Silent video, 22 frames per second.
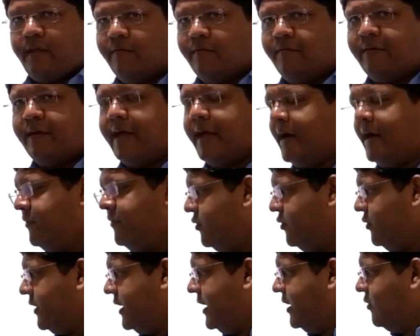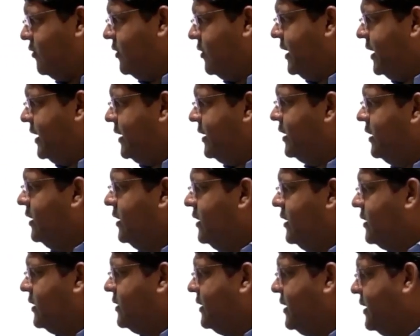We have to calculate
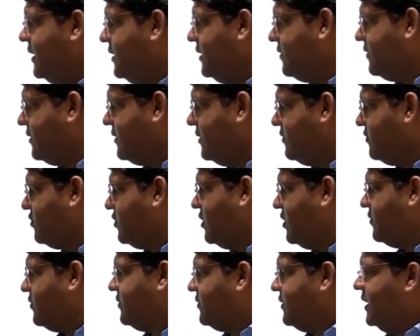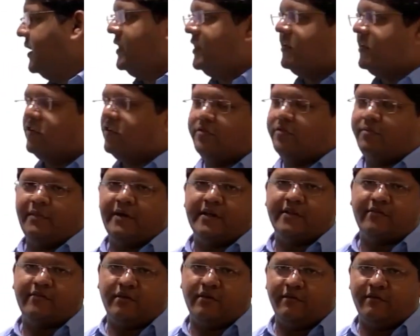the distance of center of
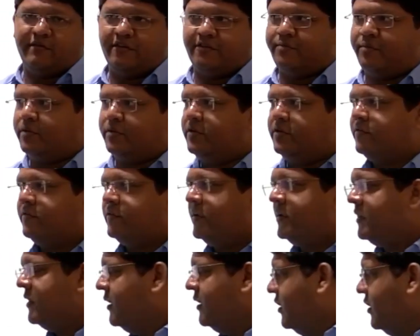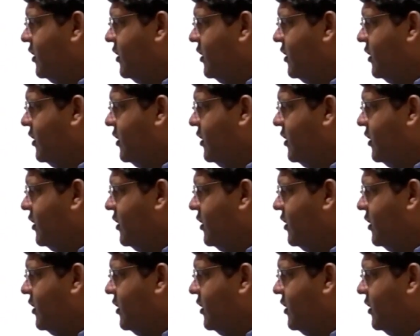mass from which position?